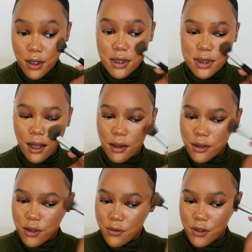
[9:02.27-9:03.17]
you can tell
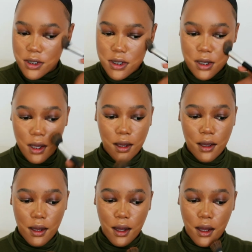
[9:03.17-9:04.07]
the difference
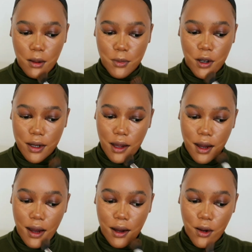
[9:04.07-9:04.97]
on
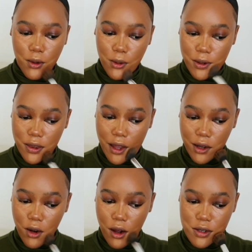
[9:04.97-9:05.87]
how
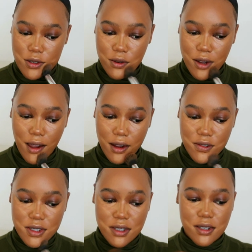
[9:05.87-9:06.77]
that contour kind
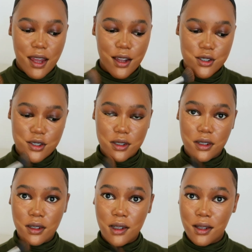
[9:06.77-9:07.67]
of
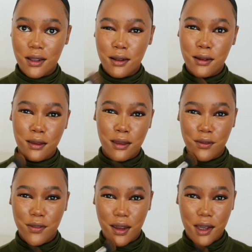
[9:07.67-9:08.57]
snatched
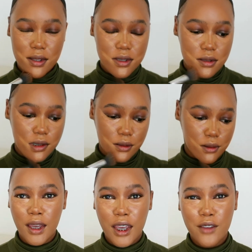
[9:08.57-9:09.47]
the face.
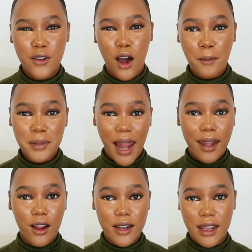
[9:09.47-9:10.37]
If you are
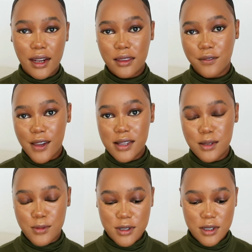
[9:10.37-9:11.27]
planning on getting the
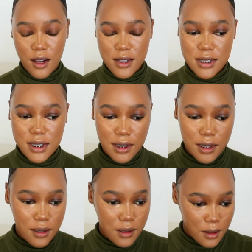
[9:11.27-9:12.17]
Fenty Beauty
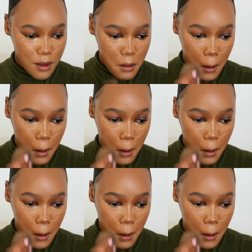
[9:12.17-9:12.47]
concealer,